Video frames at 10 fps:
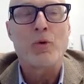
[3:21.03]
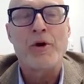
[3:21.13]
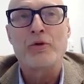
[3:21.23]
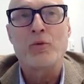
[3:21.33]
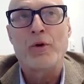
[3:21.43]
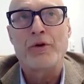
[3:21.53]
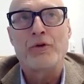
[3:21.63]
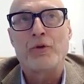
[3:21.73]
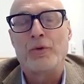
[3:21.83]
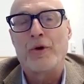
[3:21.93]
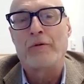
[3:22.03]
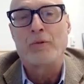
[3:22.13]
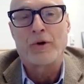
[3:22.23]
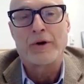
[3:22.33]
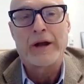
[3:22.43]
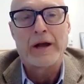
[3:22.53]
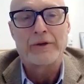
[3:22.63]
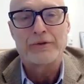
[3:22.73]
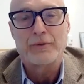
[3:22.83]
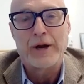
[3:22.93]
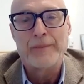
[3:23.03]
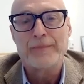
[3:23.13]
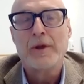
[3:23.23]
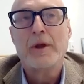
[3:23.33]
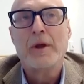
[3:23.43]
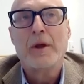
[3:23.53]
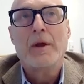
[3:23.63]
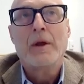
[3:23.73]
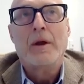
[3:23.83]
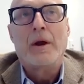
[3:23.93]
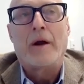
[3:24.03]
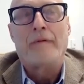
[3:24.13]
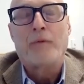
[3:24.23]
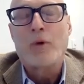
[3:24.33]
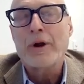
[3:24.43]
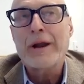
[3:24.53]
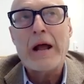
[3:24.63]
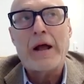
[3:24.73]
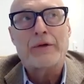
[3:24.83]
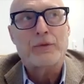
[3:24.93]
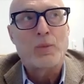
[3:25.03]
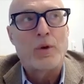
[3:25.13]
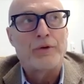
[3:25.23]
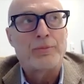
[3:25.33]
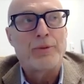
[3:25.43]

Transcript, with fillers: twenty twenty-two in our forecast, right? Our forecast was